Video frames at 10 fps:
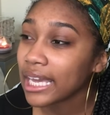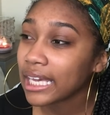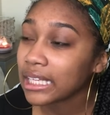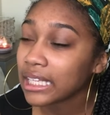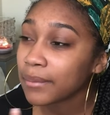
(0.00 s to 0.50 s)

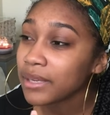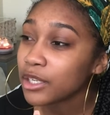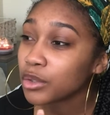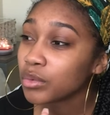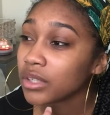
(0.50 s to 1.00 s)
and let me
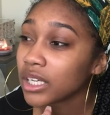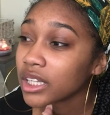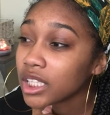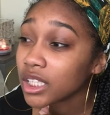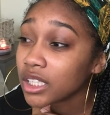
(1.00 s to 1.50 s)
do
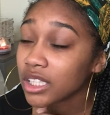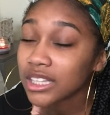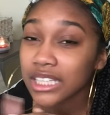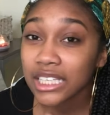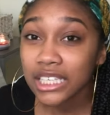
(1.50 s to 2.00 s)
nothing.
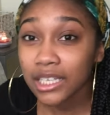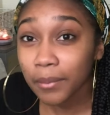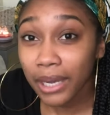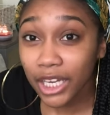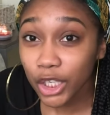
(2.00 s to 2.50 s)
Think in the
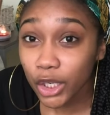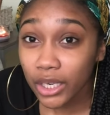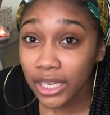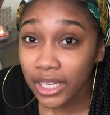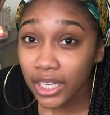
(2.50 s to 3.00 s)
back of your
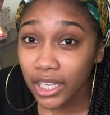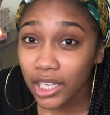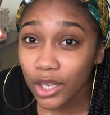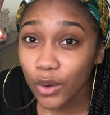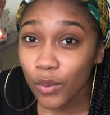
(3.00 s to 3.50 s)
head,
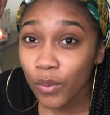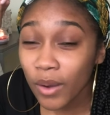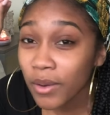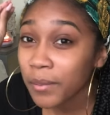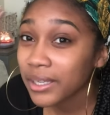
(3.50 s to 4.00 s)

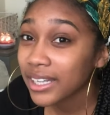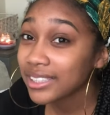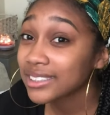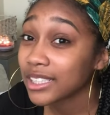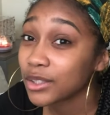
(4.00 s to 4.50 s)
what would
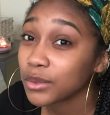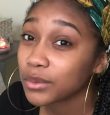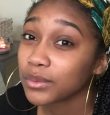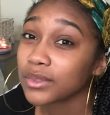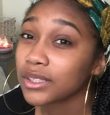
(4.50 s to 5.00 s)
Beyonce do?
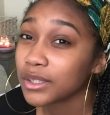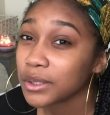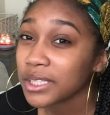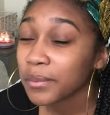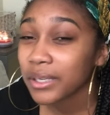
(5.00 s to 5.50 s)
You
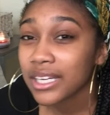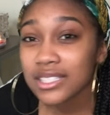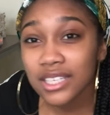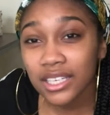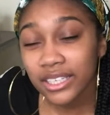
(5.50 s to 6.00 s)
think
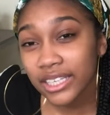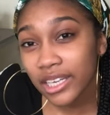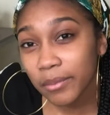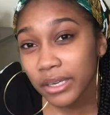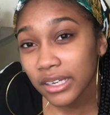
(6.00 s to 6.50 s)
Beyonce will lay in
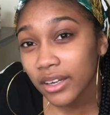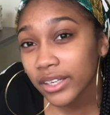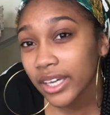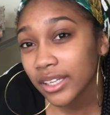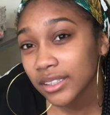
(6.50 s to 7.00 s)
that bed all
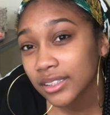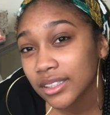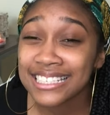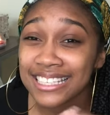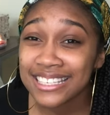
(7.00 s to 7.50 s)
day?
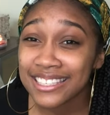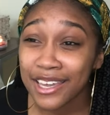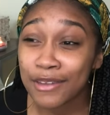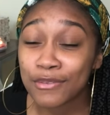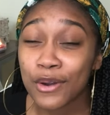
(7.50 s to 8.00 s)
Stay
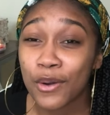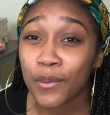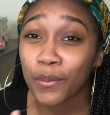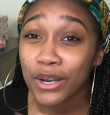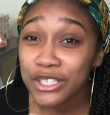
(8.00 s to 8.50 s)
say,
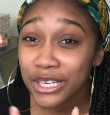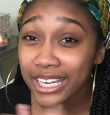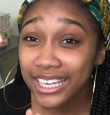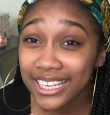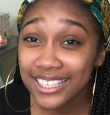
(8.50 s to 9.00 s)
wash
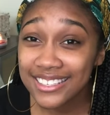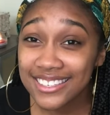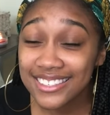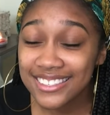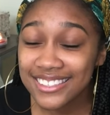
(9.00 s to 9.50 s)
your hands.
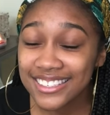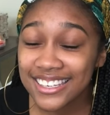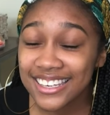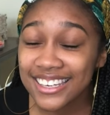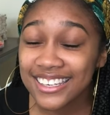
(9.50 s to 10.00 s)

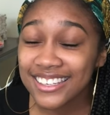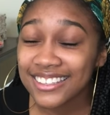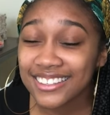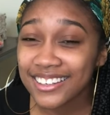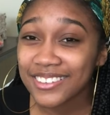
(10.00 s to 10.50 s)

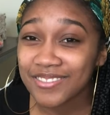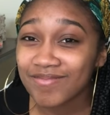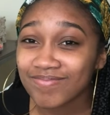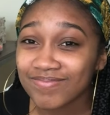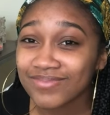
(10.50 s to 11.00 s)
Yep,
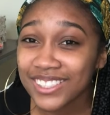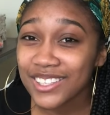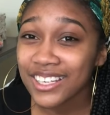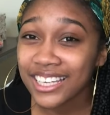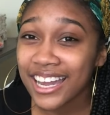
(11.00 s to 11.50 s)
that's
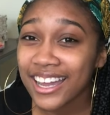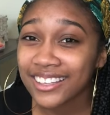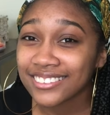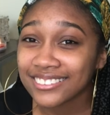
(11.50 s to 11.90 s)
all I got.